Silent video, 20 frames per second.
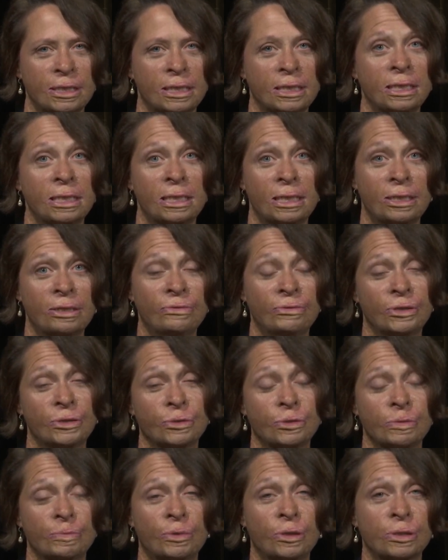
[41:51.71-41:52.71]
in an
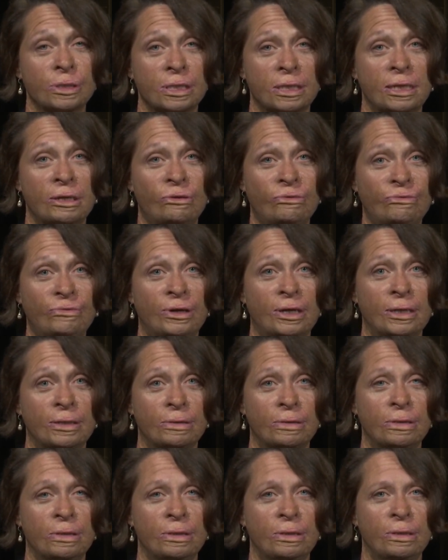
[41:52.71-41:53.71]
individual's personnel file.